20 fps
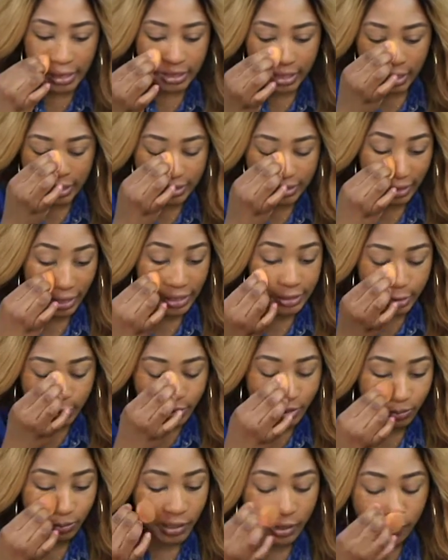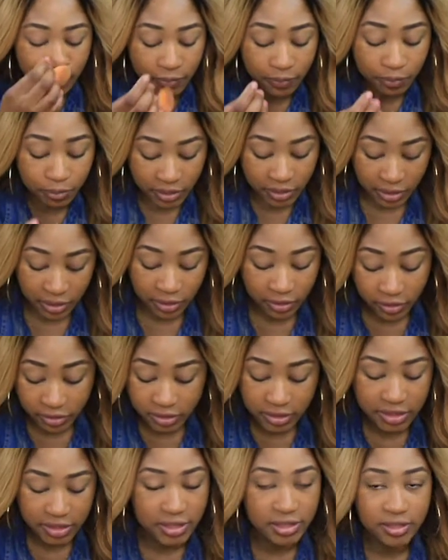that, that just made me be
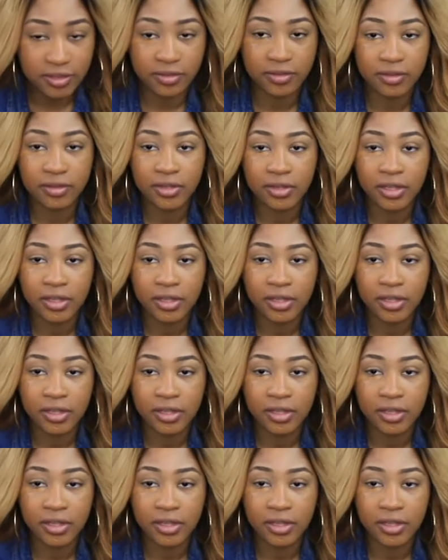inconsistent.